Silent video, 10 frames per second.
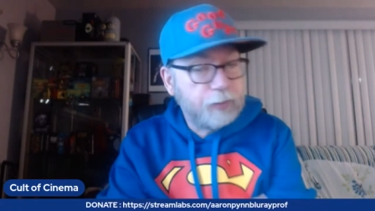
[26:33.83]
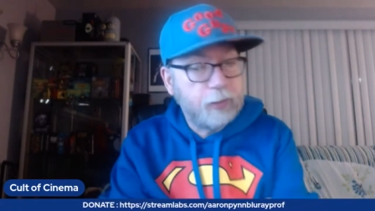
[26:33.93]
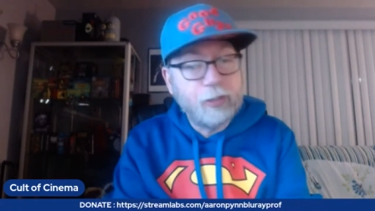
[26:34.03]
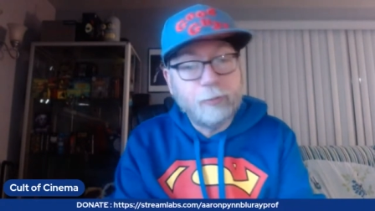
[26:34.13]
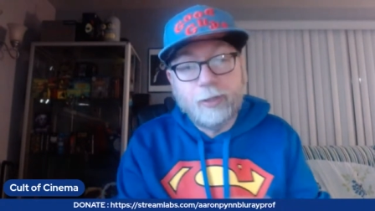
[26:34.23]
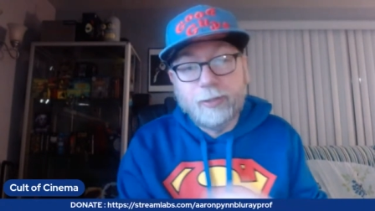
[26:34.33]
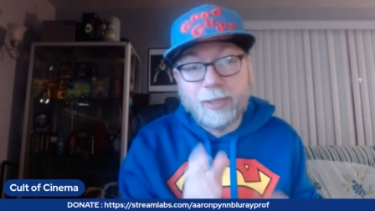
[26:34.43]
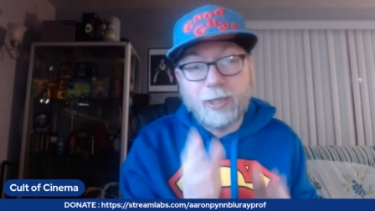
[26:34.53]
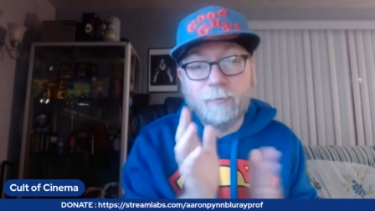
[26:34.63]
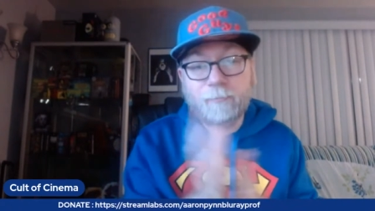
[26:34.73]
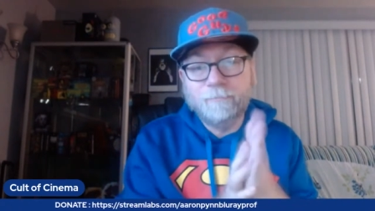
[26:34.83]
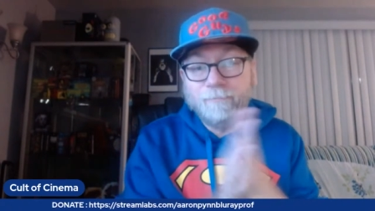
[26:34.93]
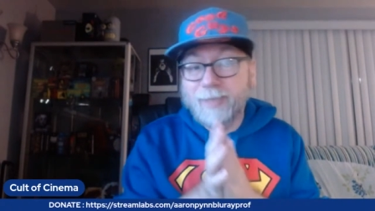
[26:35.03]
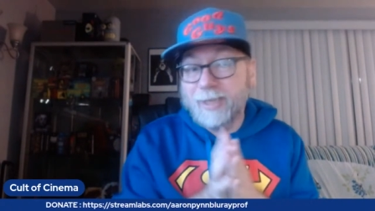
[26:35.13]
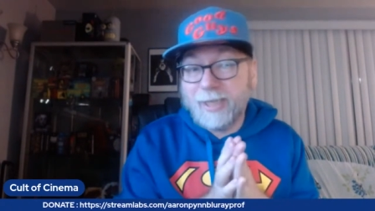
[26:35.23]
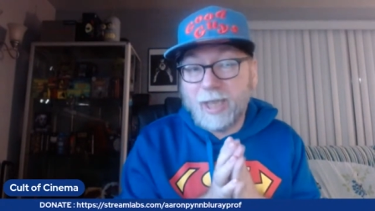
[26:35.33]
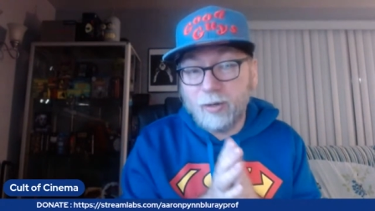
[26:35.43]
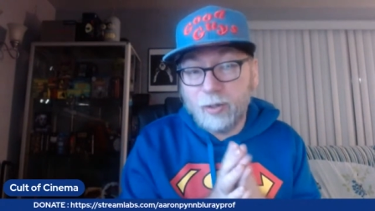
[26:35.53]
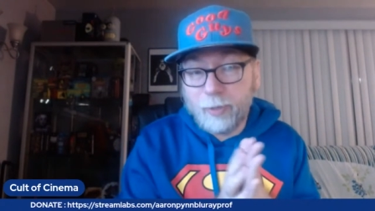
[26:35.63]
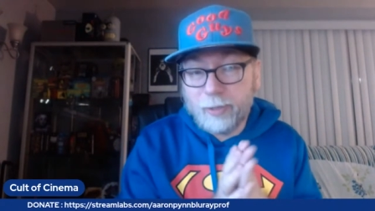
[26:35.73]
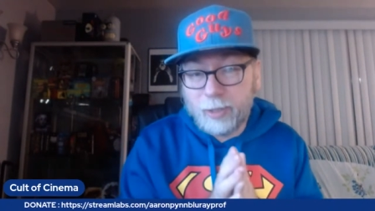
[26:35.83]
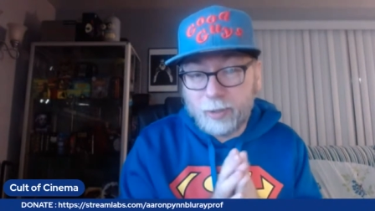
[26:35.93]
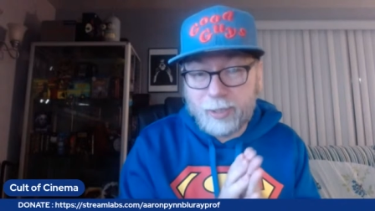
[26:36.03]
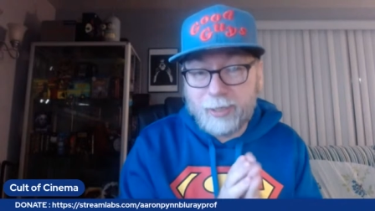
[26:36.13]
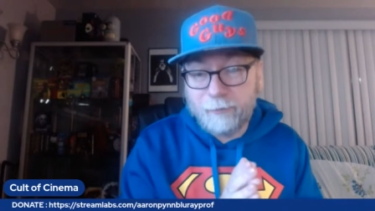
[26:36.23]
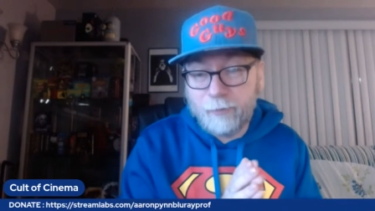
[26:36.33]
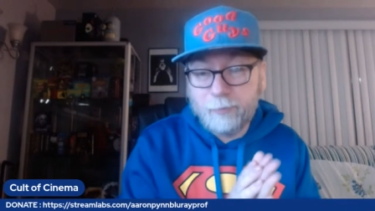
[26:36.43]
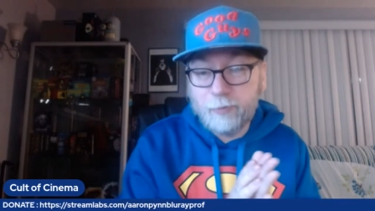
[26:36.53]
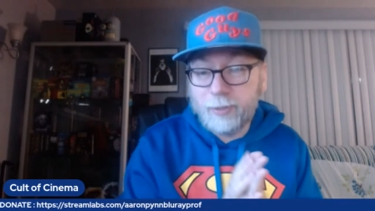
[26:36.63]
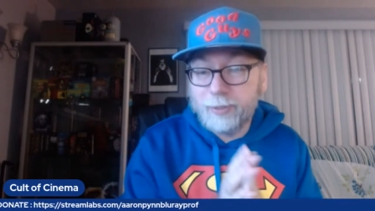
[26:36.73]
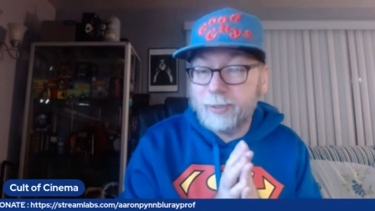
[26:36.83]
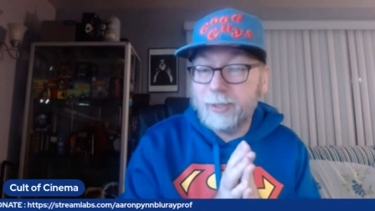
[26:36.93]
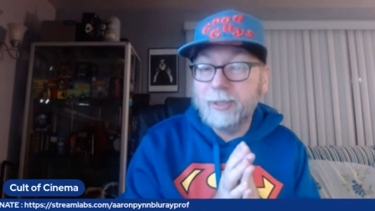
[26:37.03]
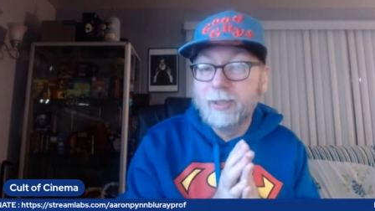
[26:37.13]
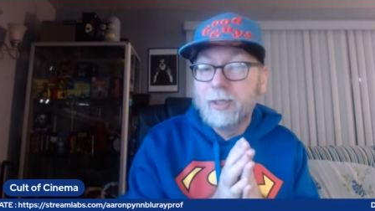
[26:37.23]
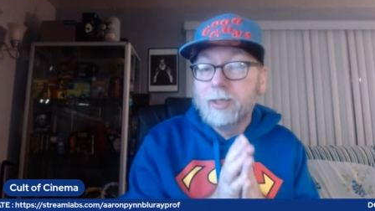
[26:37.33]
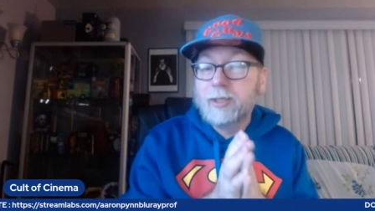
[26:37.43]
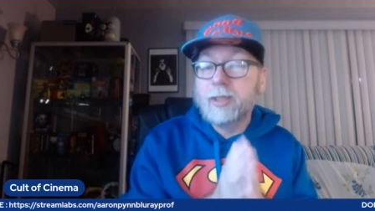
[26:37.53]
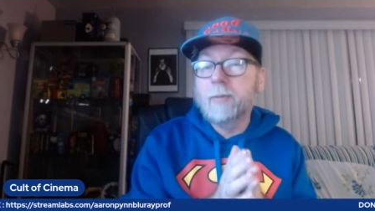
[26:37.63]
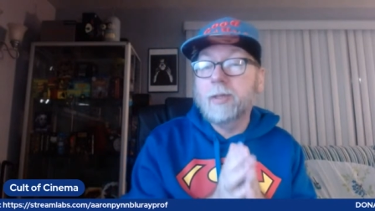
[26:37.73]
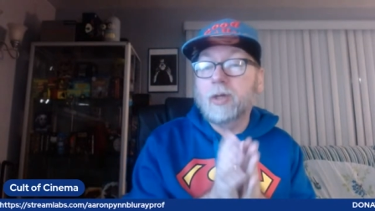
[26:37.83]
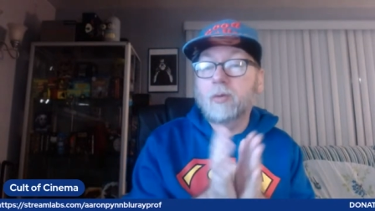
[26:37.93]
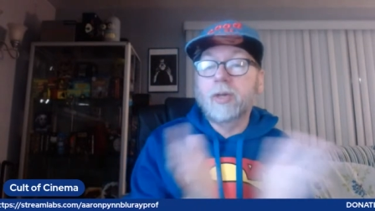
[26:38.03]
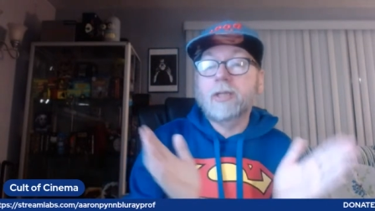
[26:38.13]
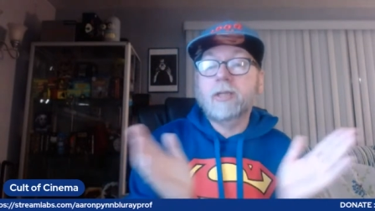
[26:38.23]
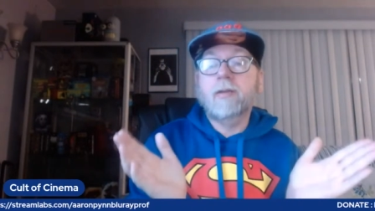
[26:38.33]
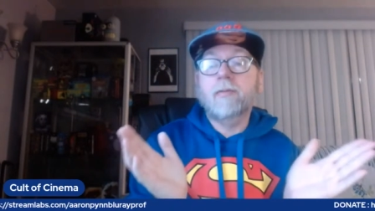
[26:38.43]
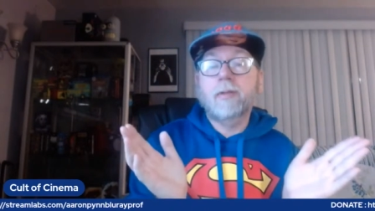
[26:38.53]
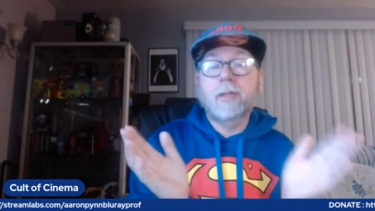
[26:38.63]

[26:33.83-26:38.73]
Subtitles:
You guys want to check out Indicator? You want to check out 88 Films? You want to see some of the great stuff